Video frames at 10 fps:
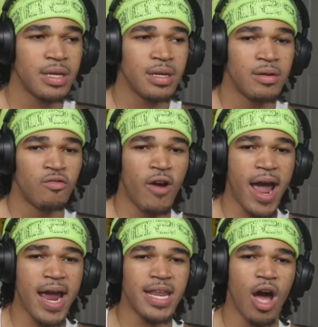
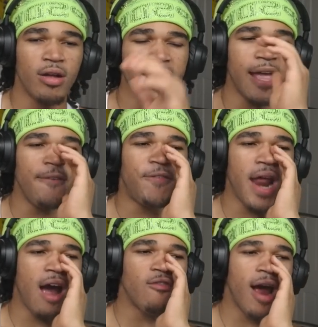Raid, y'all, thank you for
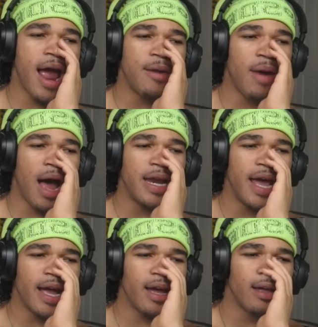that raid, my
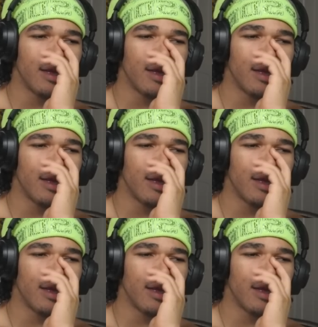nigga.